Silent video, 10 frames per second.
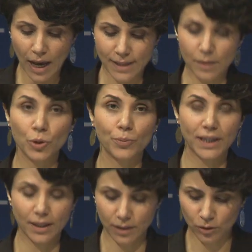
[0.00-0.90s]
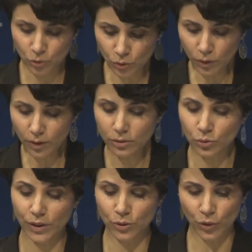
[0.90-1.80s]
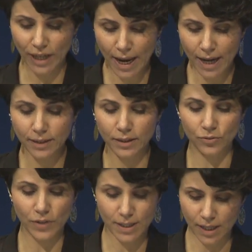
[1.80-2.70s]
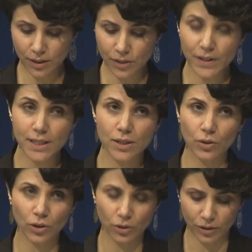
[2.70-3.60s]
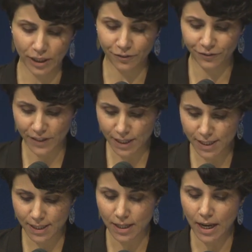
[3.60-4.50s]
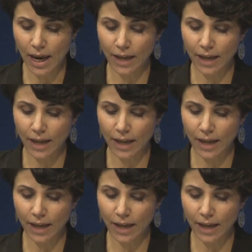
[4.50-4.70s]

as a propaganda tool to educate and raise interest on colonial feats,